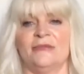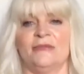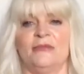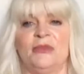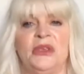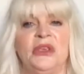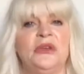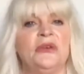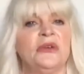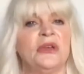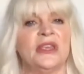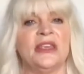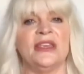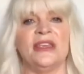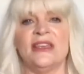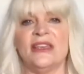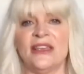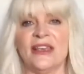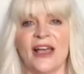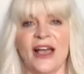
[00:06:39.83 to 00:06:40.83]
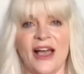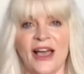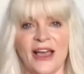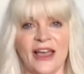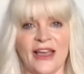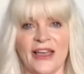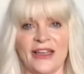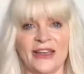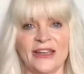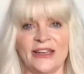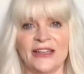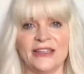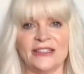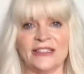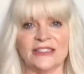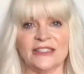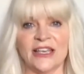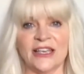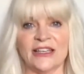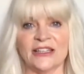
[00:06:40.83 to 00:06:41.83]
pukey, I need
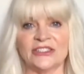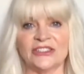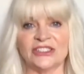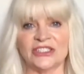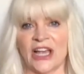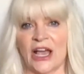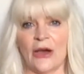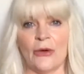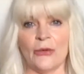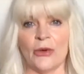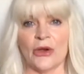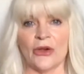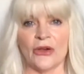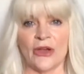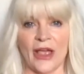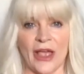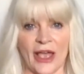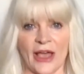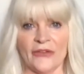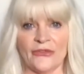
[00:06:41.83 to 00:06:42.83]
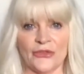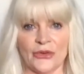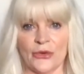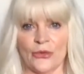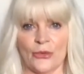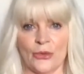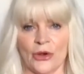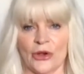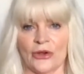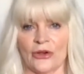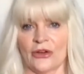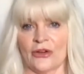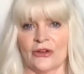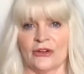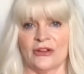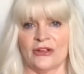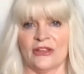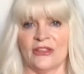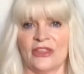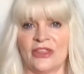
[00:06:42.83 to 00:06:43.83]
to take a shower
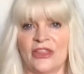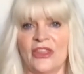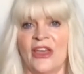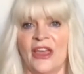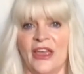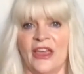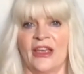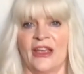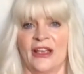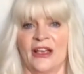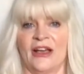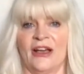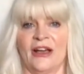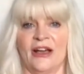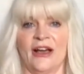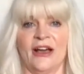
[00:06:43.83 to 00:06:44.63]
afterward thing.